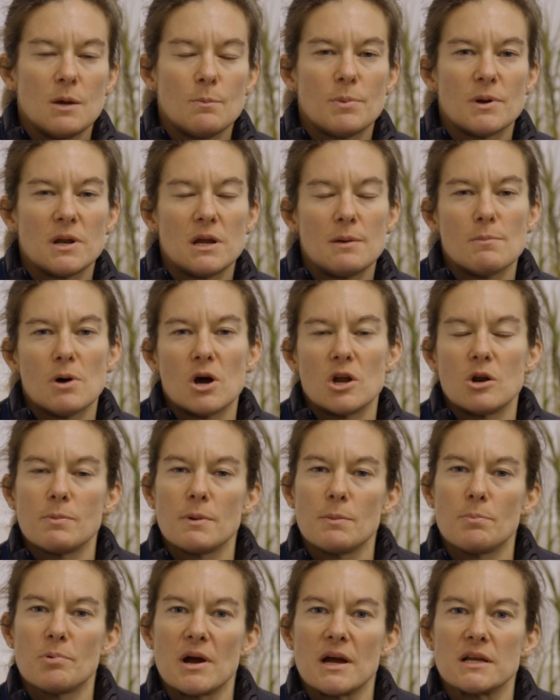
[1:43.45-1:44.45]
but it might not
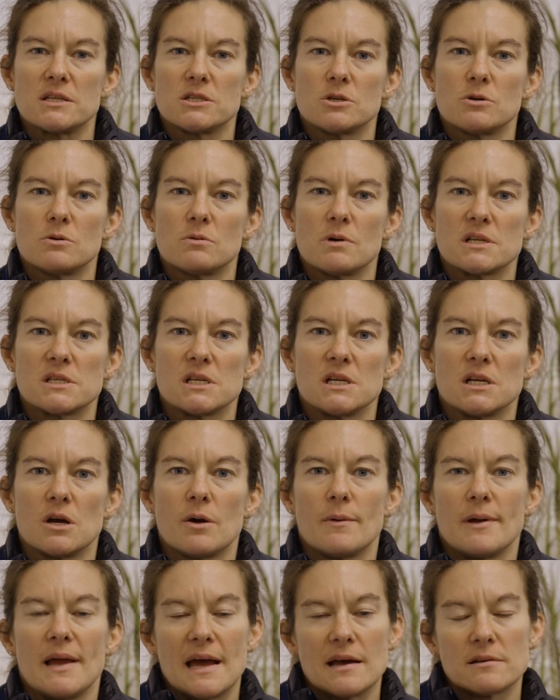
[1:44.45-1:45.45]
be practical as in
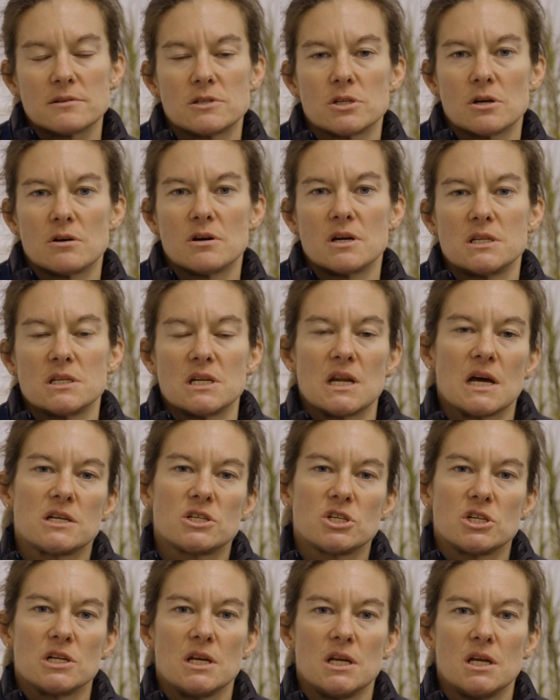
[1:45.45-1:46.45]
going outside and
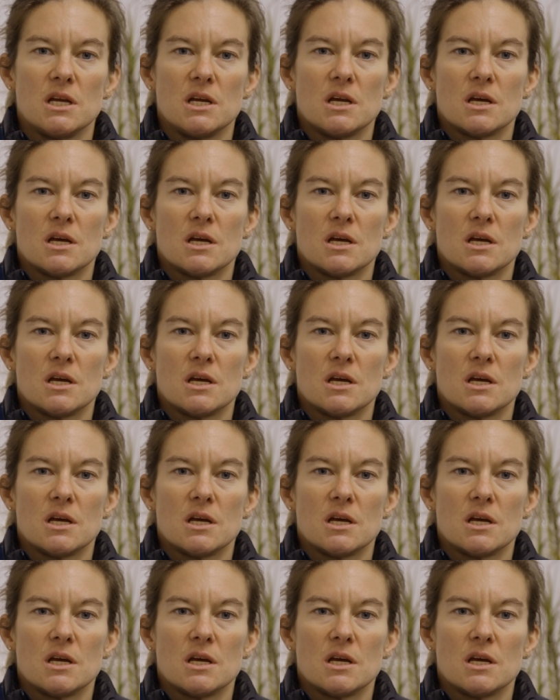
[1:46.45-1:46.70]
actually